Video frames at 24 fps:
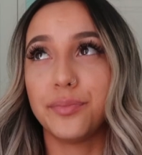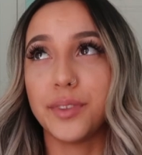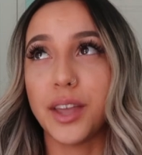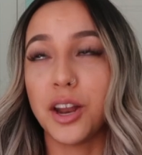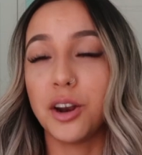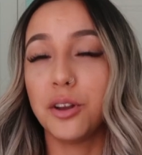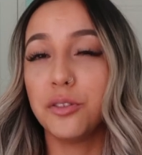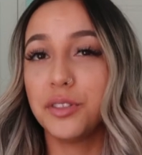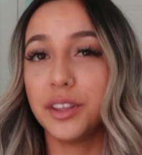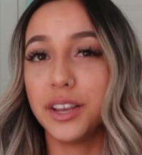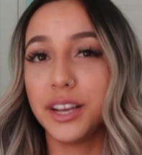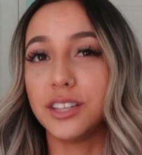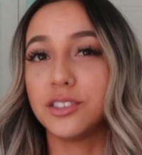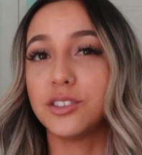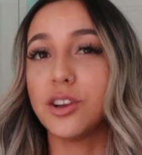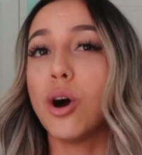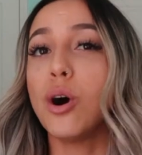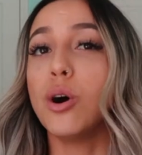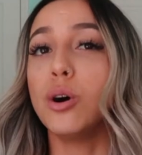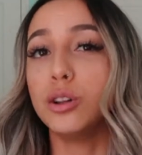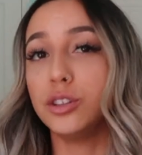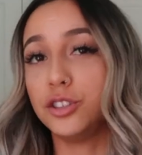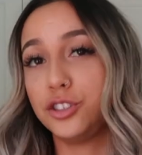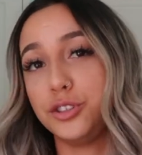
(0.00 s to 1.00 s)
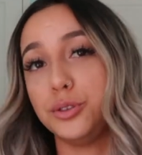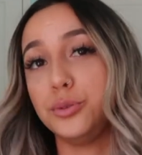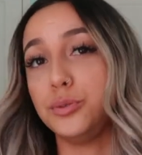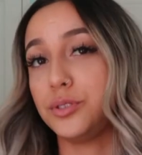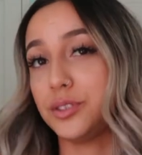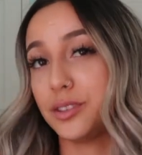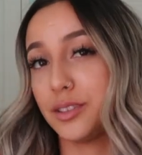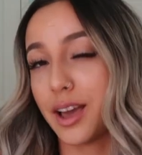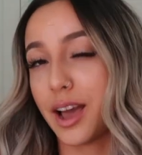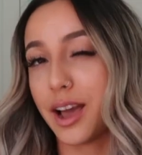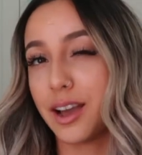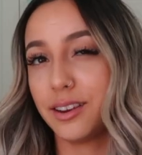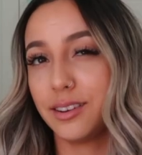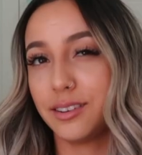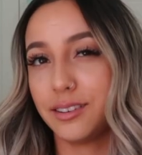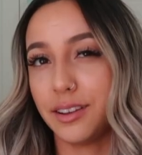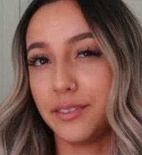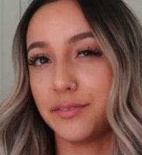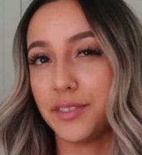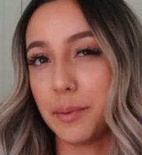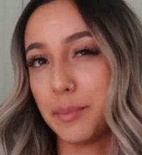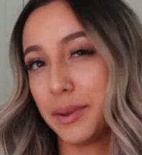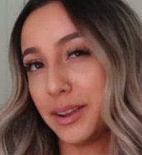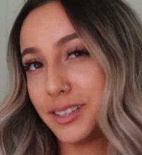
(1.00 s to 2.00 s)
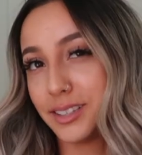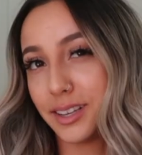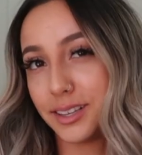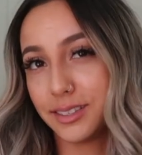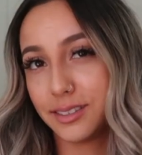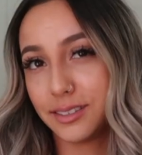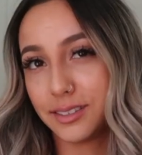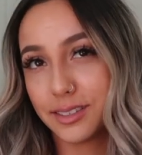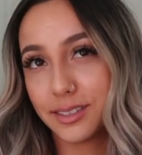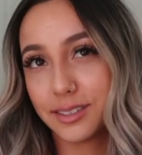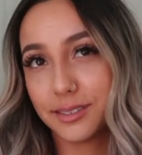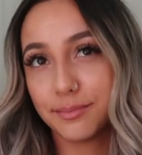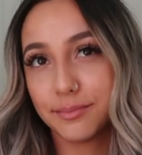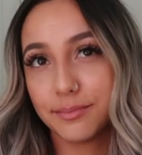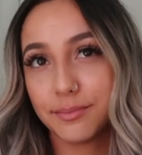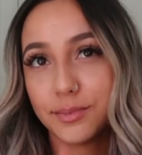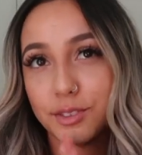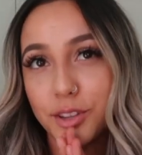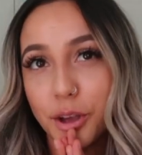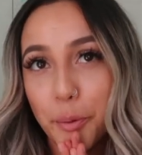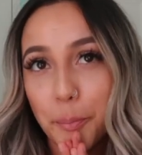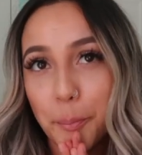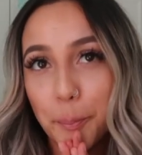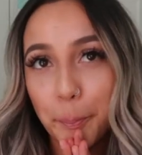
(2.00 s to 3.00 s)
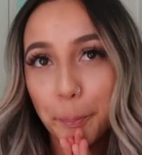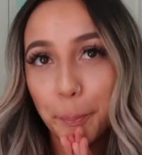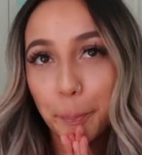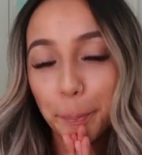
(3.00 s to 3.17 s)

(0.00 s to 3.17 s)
I don't think it's all due to that, if that makes sense, so.